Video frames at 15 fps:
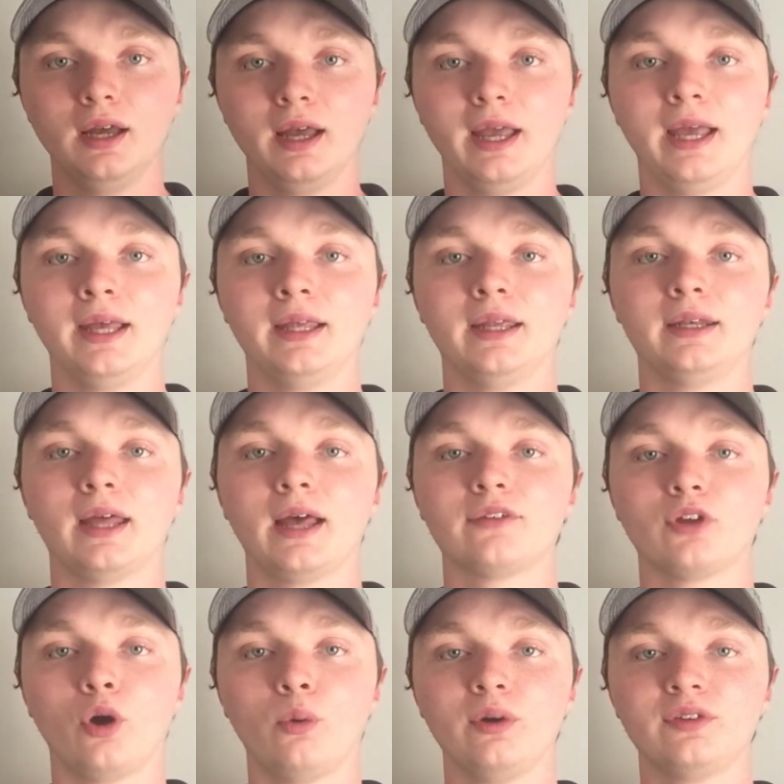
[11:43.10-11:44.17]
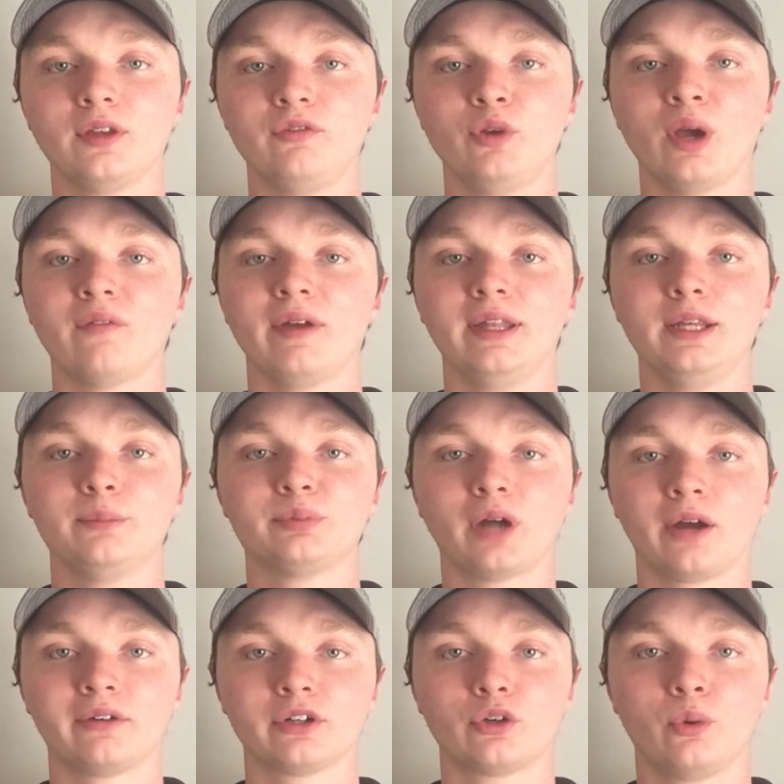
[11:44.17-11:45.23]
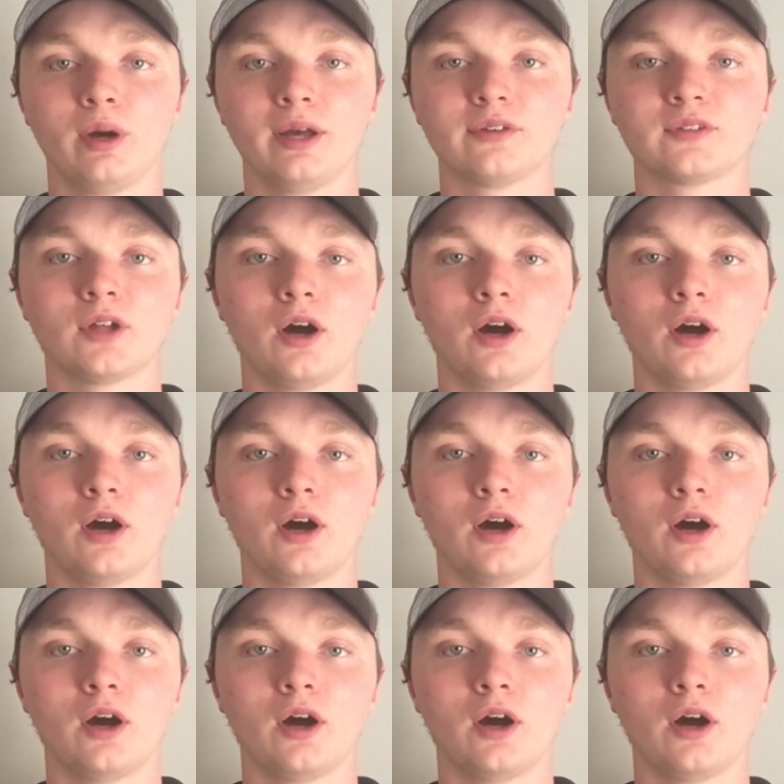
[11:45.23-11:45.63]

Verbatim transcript: And as always, if you have any prayer requests,